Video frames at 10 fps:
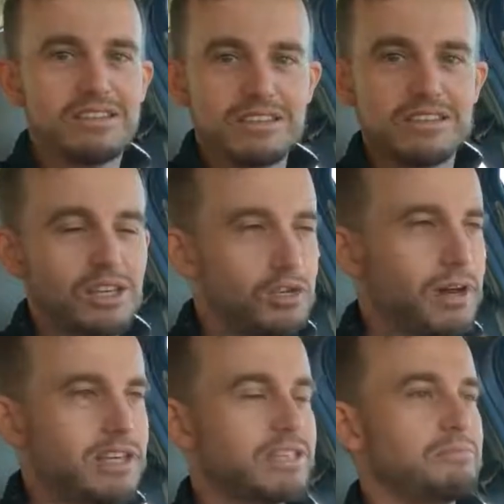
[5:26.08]
this is the
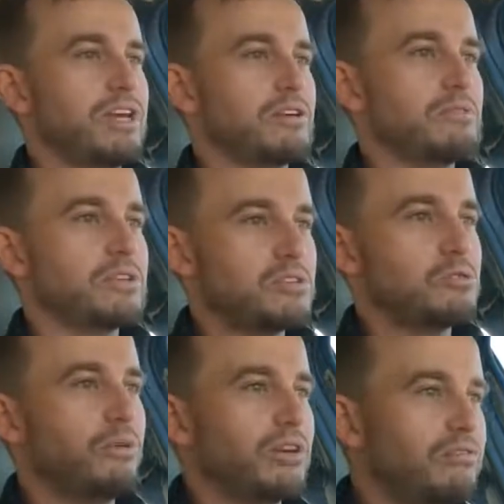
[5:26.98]
US spec with the
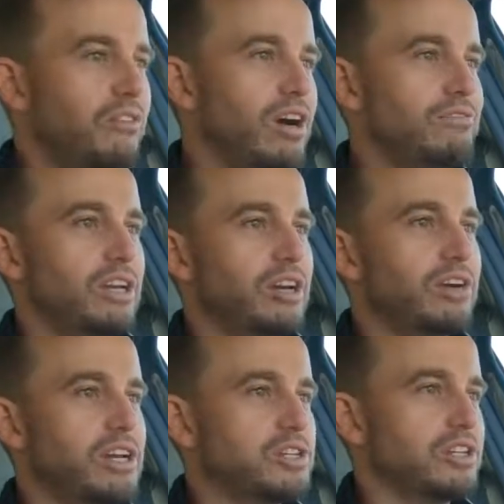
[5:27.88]
2.5 litre
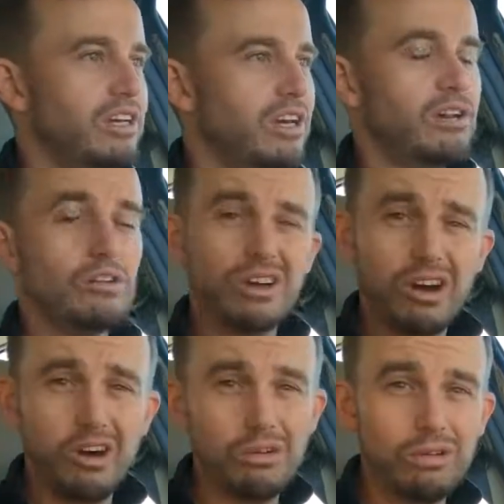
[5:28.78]
engine. Not a
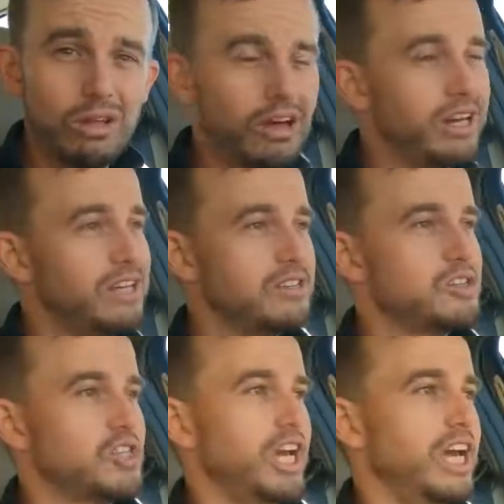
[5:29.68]
whole lot has
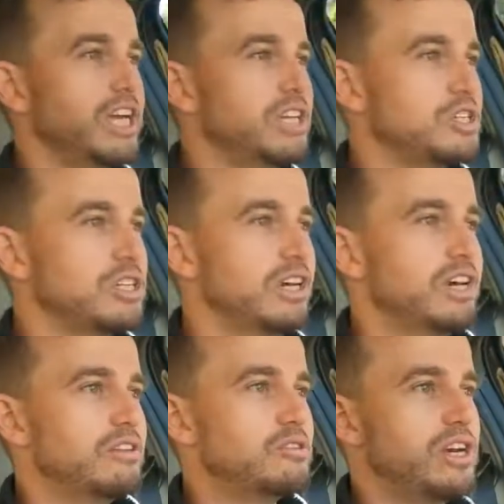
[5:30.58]
changed.
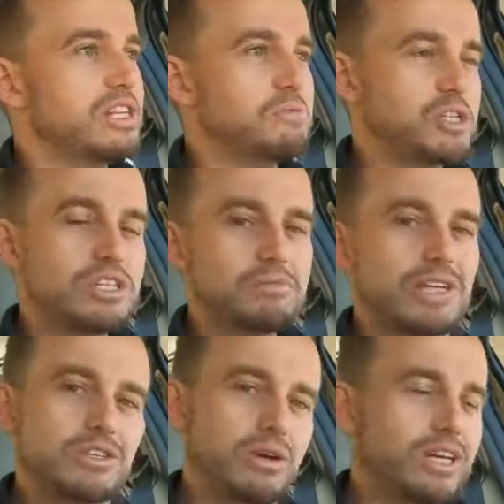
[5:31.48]
The transmission's
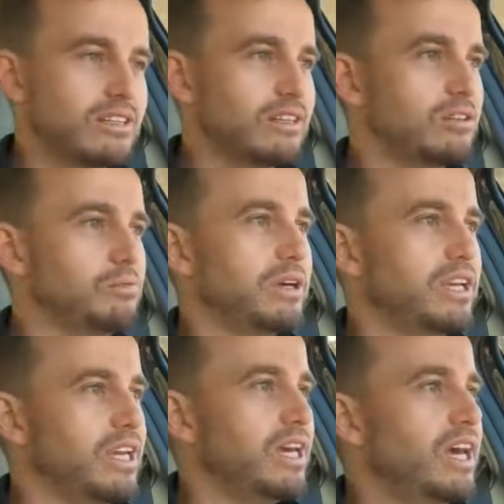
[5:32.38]
been tweaked a little bit,
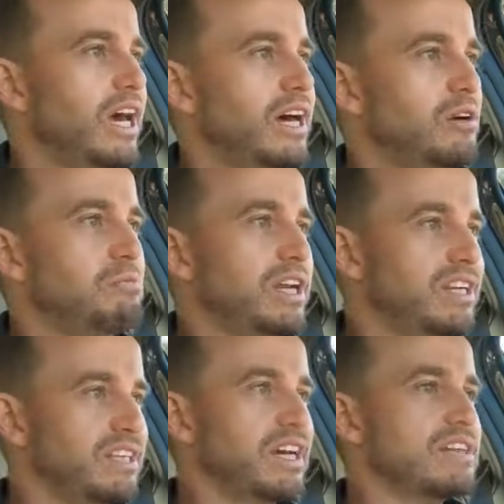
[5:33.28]
but
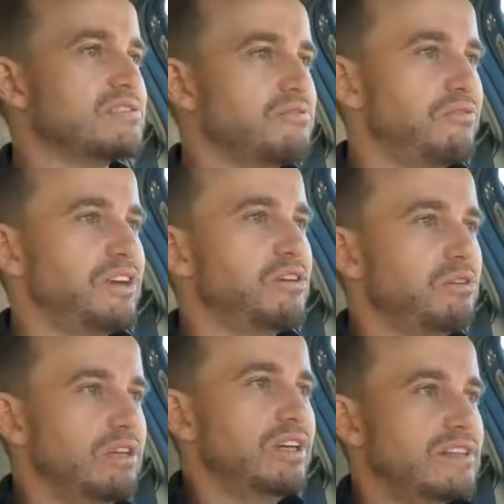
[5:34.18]
it does
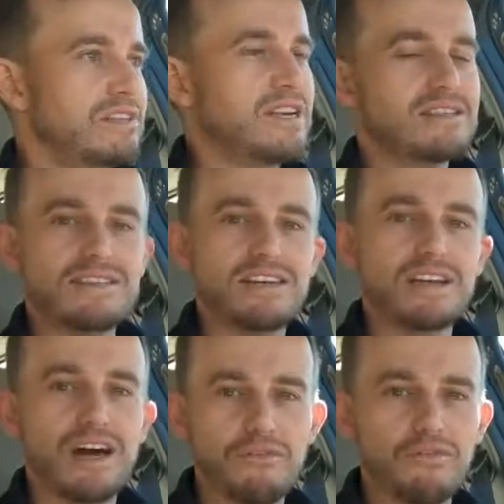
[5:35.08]
feel zesty
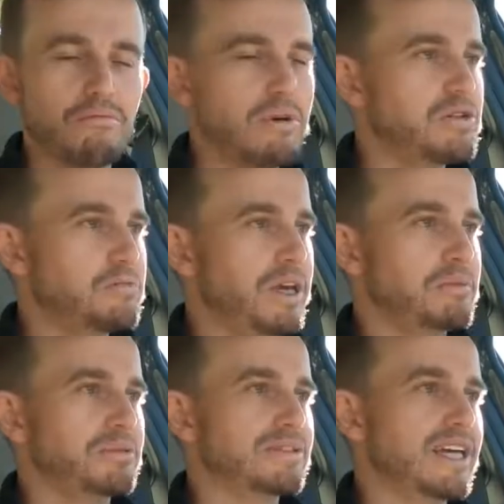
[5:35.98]
enough for most
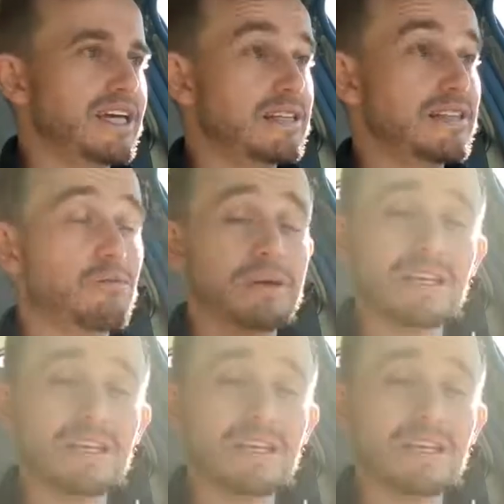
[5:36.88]
people's needs. There'll be